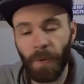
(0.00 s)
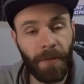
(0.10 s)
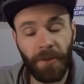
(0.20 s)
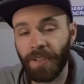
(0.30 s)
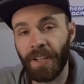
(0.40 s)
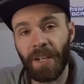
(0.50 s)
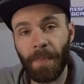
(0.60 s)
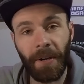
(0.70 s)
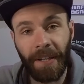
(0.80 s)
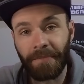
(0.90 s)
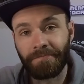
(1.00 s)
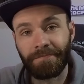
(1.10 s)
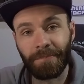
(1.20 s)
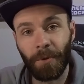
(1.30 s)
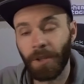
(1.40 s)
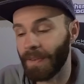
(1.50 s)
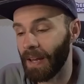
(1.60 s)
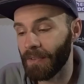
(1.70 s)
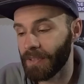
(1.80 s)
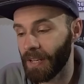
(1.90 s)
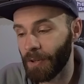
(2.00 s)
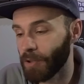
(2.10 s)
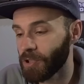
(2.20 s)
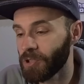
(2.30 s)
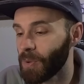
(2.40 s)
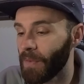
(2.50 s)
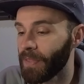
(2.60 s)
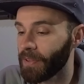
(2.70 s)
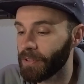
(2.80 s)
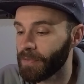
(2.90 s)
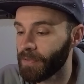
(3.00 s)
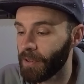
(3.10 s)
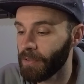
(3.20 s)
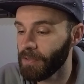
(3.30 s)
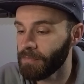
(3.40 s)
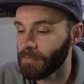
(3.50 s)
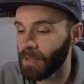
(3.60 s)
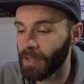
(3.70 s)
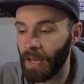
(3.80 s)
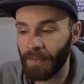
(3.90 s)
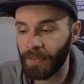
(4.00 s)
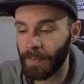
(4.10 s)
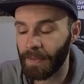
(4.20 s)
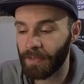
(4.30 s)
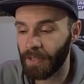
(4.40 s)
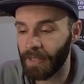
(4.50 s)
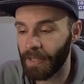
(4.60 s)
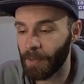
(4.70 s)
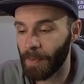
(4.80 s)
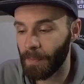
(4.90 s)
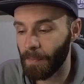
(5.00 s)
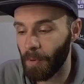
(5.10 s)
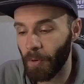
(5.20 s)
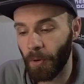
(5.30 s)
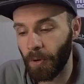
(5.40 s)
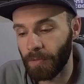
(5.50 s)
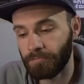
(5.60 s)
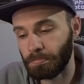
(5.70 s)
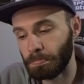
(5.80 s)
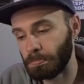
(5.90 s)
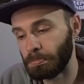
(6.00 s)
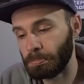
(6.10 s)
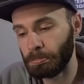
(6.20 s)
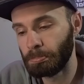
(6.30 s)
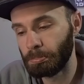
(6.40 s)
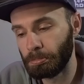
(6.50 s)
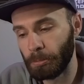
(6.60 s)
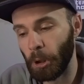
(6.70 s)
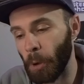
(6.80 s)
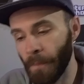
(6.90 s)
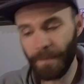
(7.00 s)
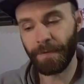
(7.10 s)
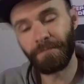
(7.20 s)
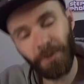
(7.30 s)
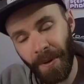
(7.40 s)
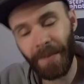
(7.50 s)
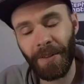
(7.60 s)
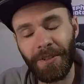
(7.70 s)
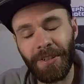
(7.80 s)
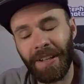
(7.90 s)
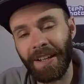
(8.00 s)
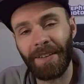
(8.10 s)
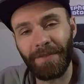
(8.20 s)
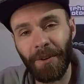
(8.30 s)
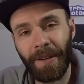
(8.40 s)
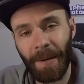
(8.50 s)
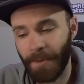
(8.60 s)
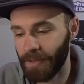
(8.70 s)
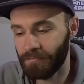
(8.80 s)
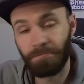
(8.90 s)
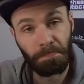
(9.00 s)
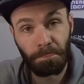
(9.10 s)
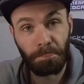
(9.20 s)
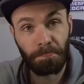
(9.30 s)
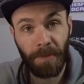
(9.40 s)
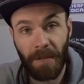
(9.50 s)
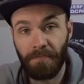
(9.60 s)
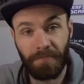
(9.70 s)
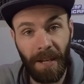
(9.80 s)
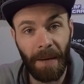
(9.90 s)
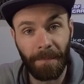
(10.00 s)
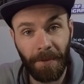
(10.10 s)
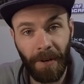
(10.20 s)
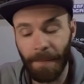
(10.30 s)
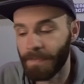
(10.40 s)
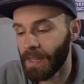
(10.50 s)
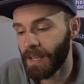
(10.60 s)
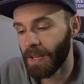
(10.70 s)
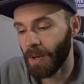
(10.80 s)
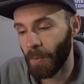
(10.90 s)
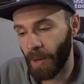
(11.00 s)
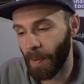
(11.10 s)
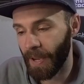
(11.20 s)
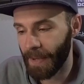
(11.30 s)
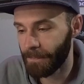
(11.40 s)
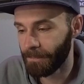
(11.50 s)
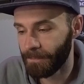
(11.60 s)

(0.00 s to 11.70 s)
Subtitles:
want to throw something in your pocket, walk around and not just shoot everything on your phone, have something that's got a little bit more oomph to it than just like a phone camera, then yeah, great. Would I buy it?